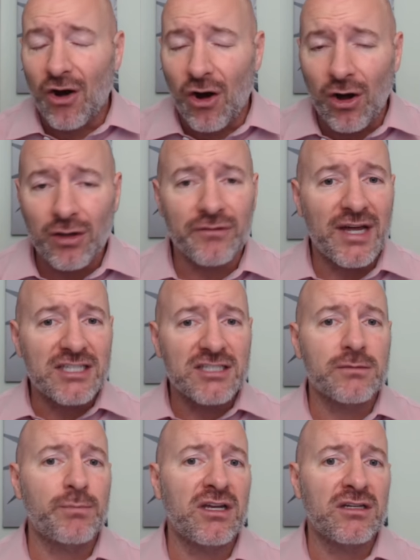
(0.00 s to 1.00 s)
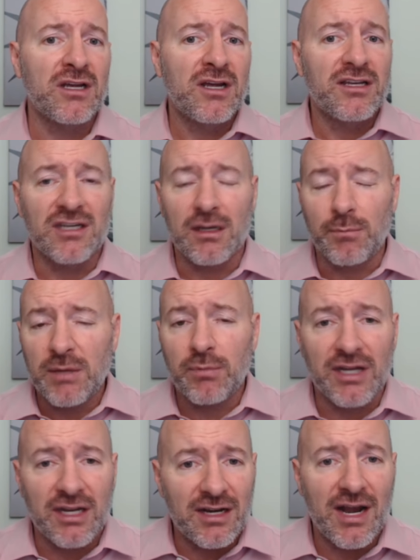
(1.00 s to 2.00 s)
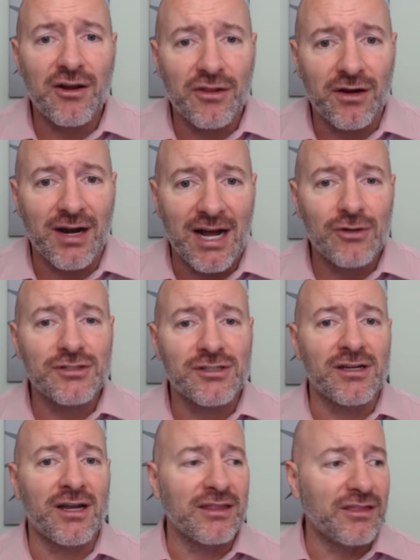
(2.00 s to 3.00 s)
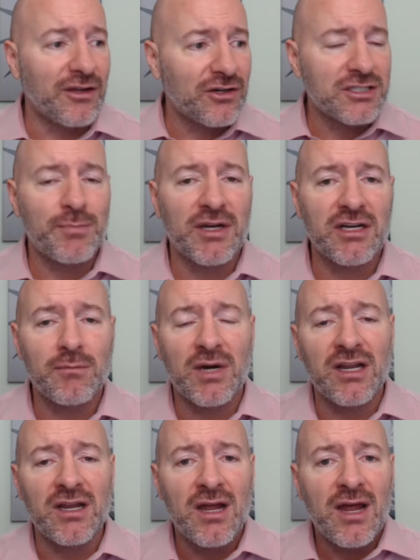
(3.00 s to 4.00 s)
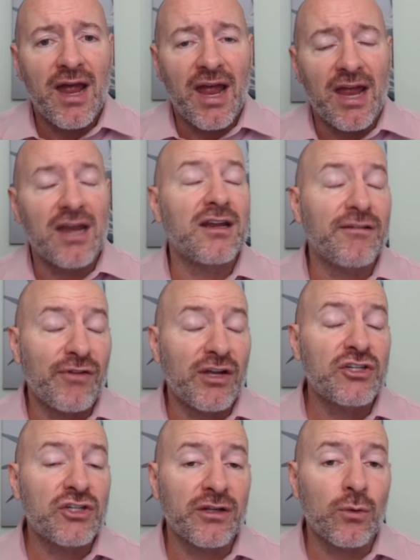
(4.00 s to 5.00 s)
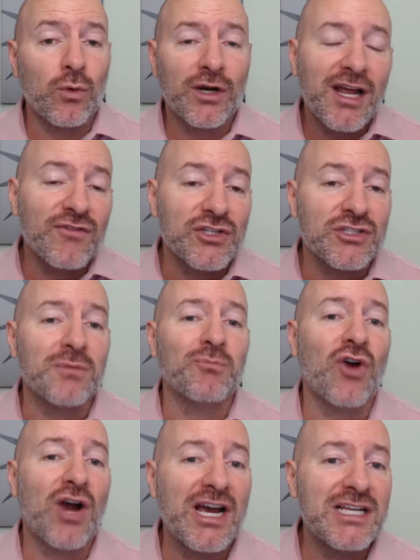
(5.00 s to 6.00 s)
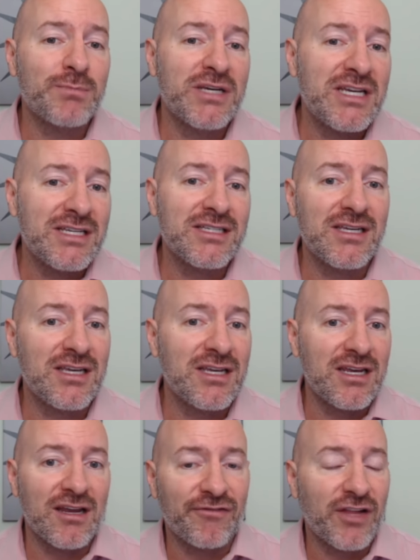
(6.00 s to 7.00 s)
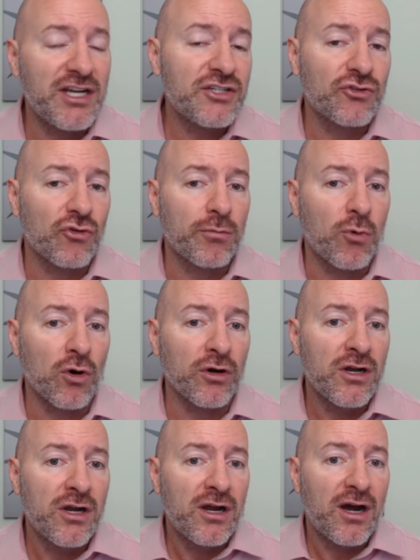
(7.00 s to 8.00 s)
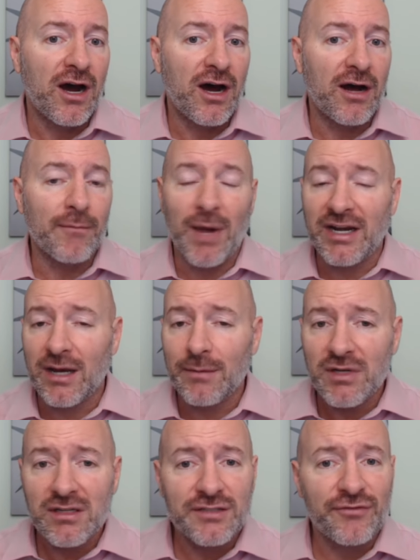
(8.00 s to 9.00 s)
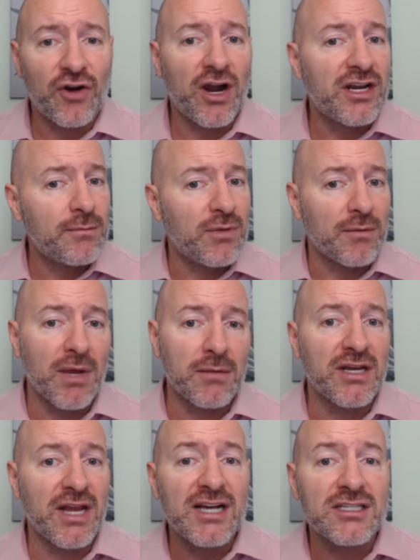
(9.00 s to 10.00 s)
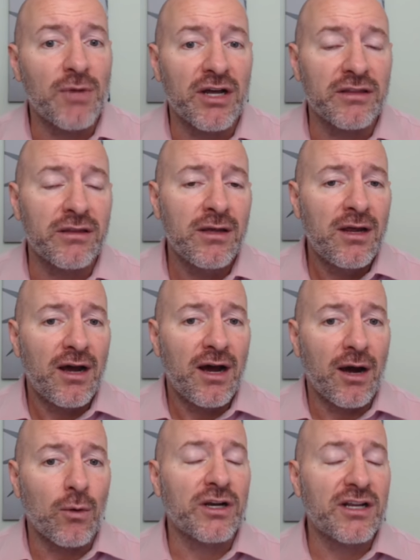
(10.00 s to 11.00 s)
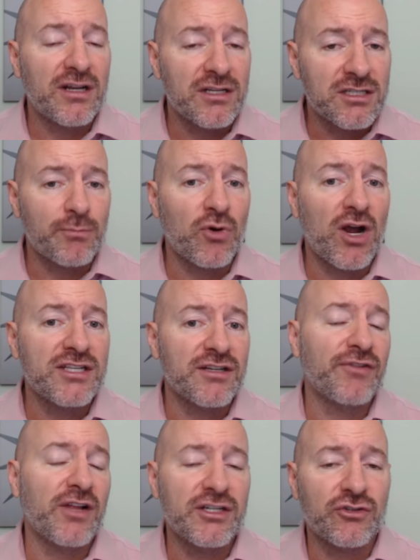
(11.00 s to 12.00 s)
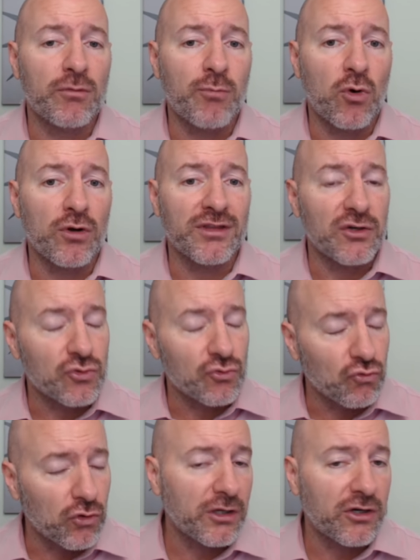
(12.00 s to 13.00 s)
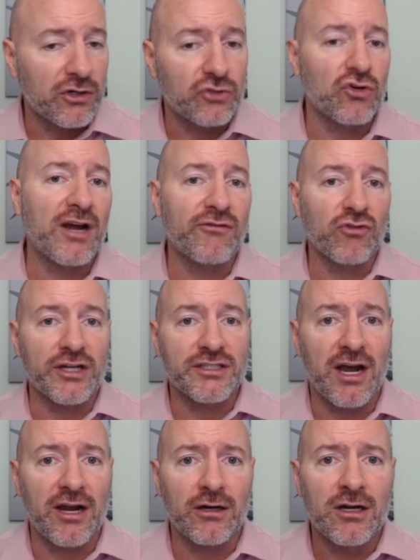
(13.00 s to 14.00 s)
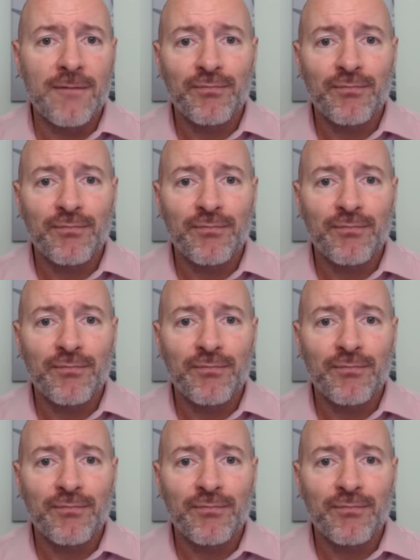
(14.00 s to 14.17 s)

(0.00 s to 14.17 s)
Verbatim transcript: All of that's spent. You get people getting out of their house and, and they're spending money. And eventually, we're gonna have a surprise PCE inflation report uh, might not be this Friday, but maybe next month. Uh, we're going to get a surprise inflation report that is really going to drive rates higher.